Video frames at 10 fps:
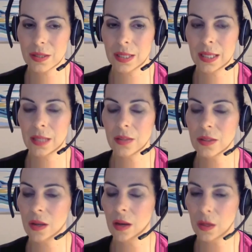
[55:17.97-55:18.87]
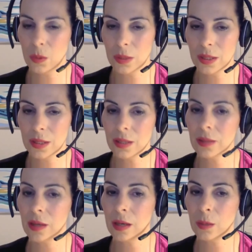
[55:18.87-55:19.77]
It's awkward, and there
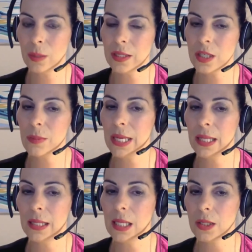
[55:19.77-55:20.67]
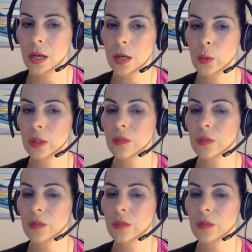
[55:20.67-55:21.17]
are ways to make it less awkward.